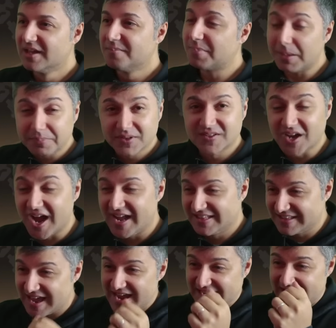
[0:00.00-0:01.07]
But besides
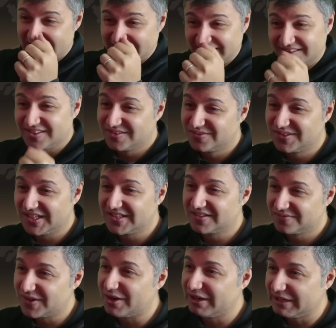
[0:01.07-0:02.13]
that, yes, this is
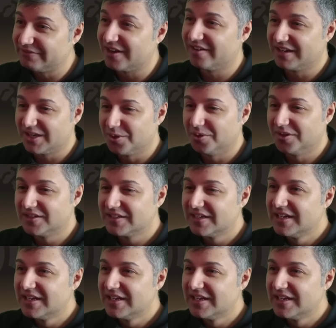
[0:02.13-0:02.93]
very, very good.